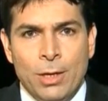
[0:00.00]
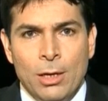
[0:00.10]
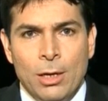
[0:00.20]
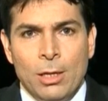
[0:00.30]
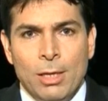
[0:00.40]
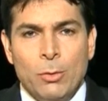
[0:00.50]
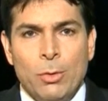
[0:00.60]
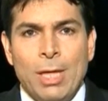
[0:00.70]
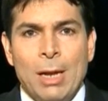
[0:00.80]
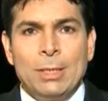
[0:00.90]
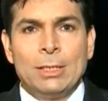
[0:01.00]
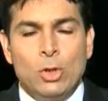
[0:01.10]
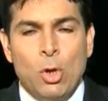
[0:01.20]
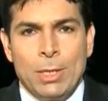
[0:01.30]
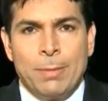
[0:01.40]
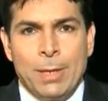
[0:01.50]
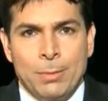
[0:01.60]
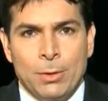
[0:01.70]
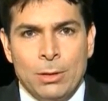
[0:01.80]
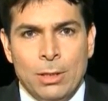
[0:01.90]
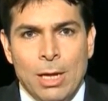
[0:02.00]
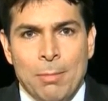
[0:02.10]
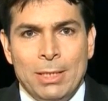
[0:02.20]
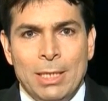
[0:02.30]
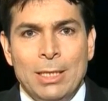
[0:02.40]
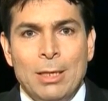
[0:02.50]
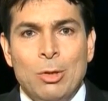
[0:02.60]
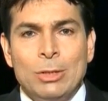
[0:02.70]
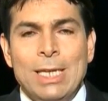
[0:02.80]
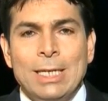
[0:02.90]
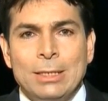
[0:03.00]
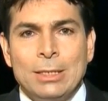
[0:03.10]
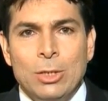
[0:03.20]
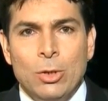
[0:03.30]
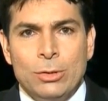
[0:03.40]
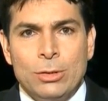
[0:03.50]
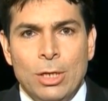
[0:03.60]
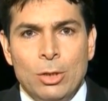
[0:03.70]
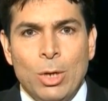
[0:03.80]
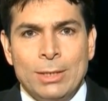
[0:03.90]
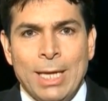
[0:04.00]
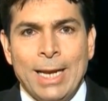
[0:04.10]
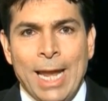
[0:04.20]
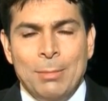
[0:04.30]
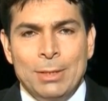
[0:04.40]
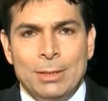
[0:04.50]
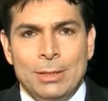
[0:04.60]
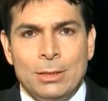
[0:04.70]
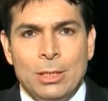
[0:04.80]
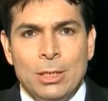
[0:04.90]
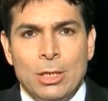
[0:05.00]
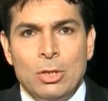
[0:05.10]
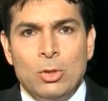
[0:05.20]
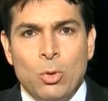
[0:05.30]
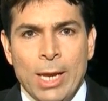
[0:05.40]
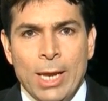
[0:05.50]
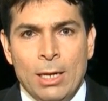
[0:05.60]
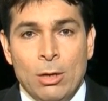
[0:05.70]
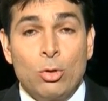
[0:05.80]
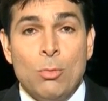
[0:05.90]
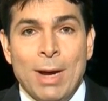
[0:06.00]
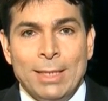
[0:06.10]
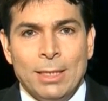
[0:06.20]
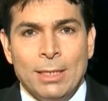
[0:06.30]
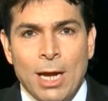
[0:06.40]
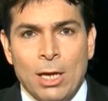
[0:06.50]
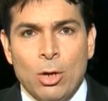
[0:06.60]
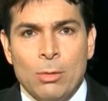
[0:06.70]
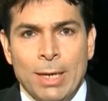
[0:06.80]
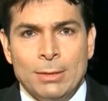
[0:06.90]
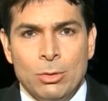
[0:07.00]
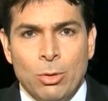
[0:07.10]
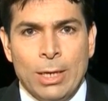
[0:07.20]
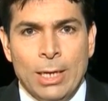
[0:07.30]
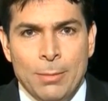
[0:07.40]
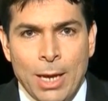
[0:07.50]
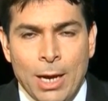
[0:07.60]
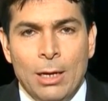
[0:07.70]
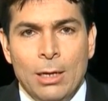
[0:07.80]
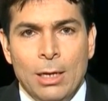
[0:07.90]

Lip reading: movie that was done by stupid people, but it is not an excuse to attack embassies, to kill or to massacre your ambassador in Libya.